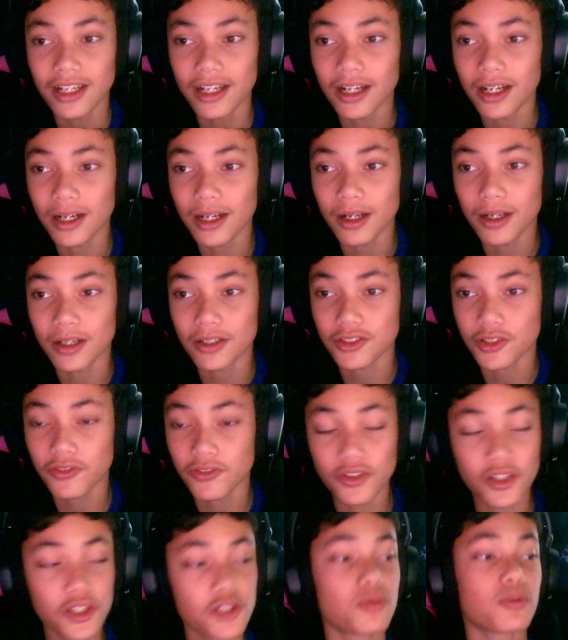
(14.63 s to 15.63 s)
Uh, so
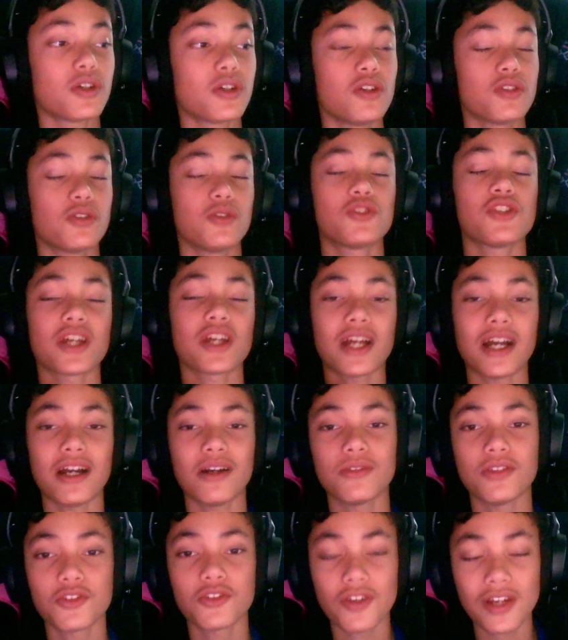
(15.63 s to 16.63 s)
first, we're going to check
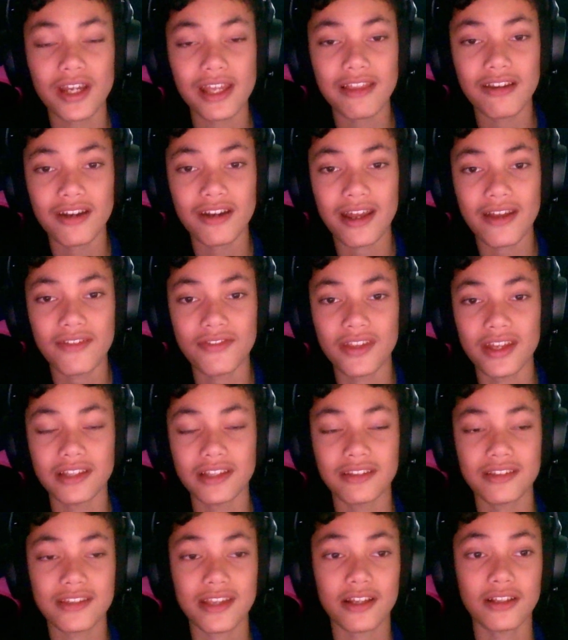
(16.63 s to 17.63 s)
out the trailer and then
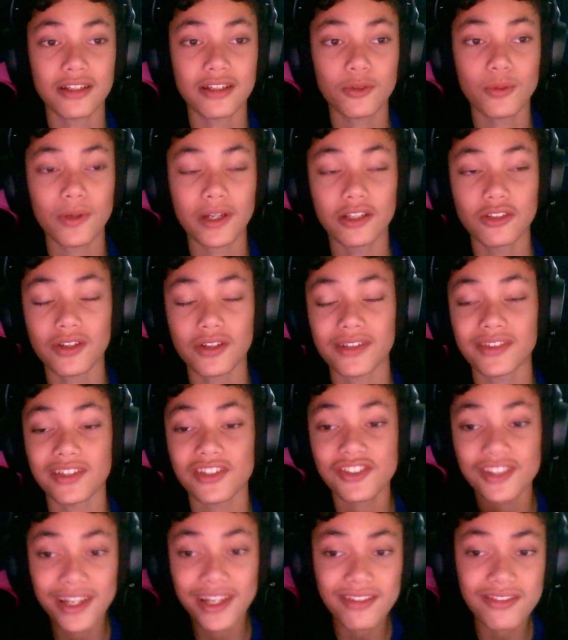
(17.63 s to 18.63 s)
take a quick look at the
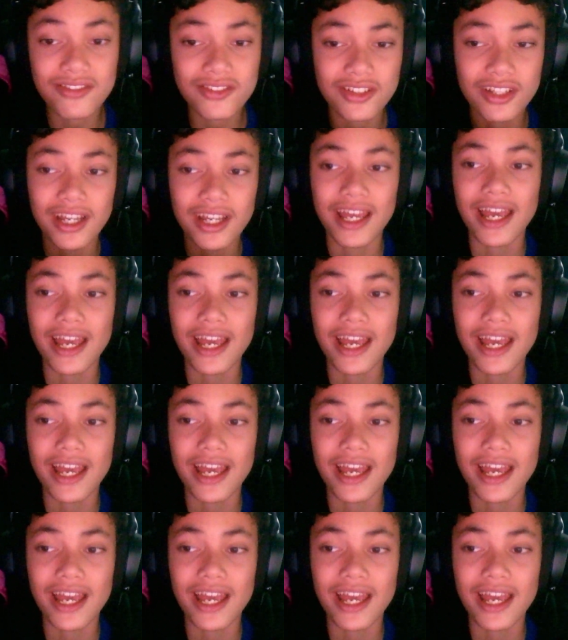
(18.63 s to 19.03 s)
skins.